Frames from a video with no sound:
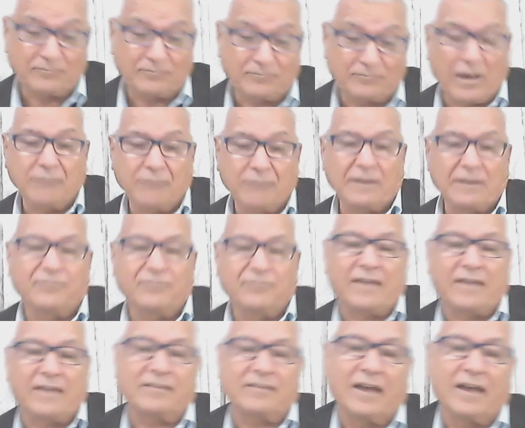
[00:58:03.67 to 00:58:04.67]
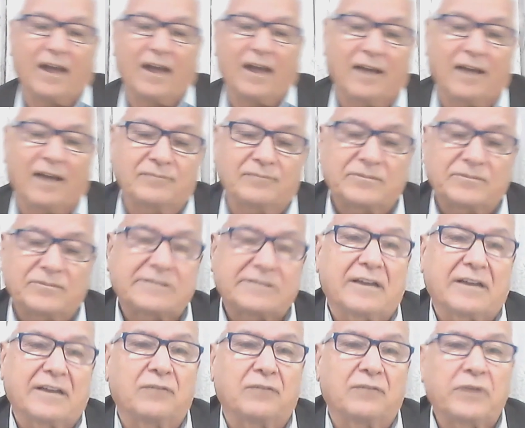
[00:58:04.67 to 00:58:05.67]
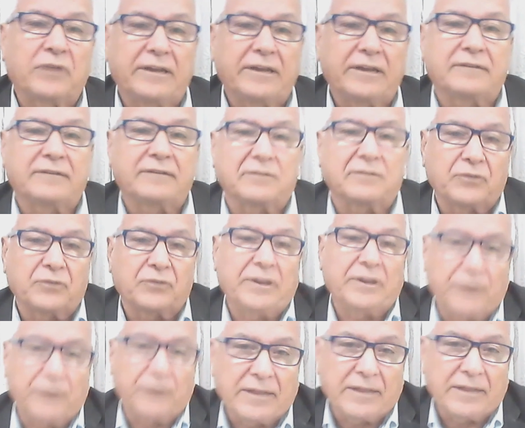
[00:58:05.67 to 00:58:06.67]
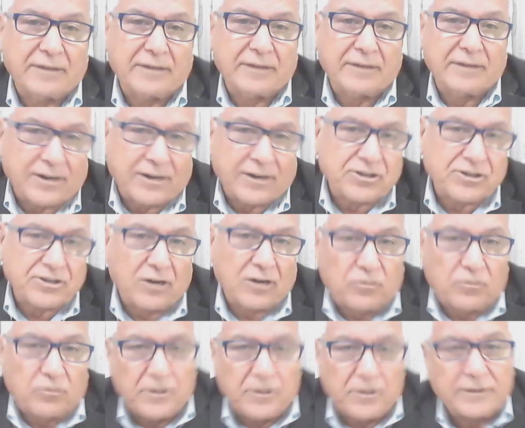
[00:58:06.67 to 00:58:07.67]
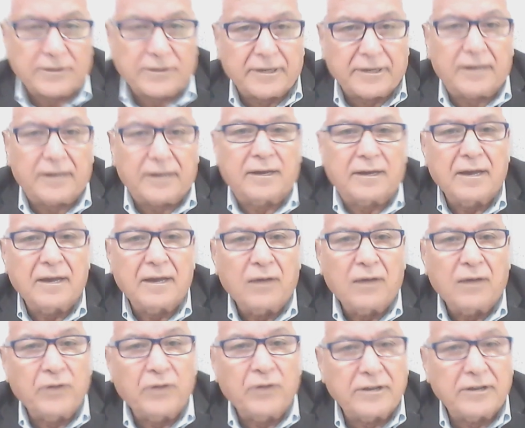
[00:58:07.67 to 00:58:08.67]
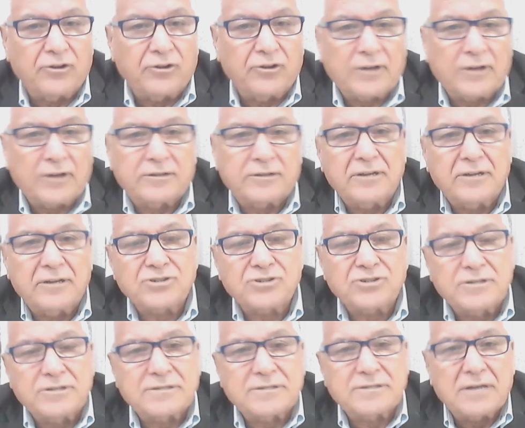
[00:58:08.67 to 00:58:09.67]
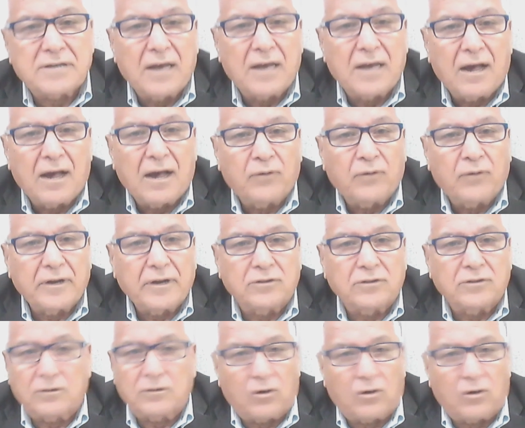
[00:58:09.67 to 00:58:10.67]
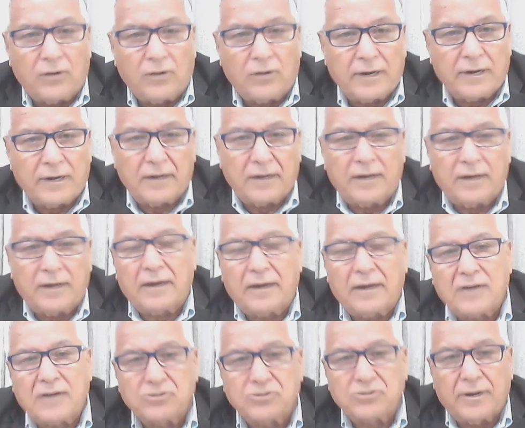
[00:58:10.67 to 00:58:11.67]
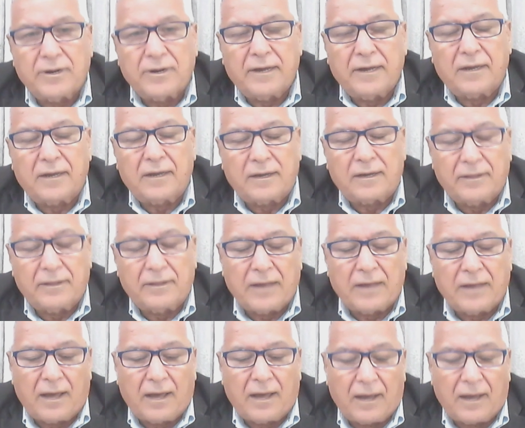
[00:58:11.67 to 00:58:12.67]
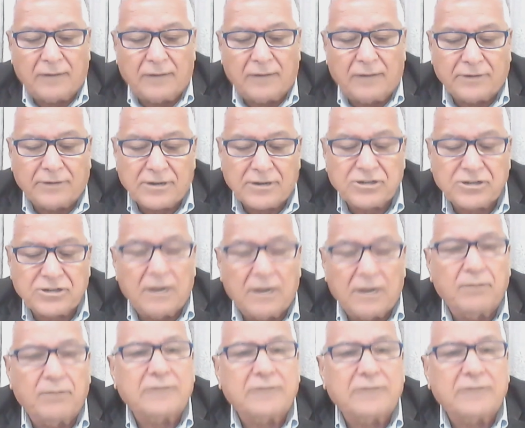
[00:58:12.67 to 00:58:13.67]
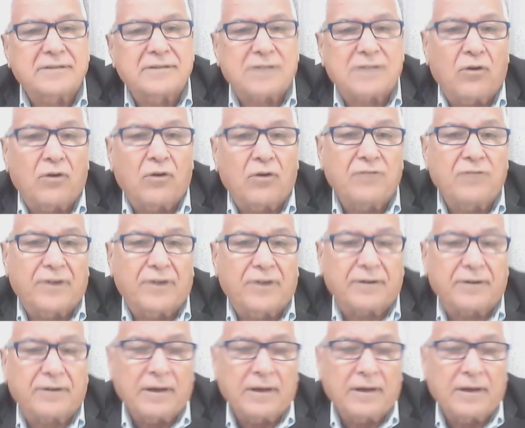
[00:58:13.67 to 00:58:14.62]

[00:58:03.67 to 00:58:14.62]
I believe that still we need the international community. We need the United Nations. We need all actually the international bodies. However,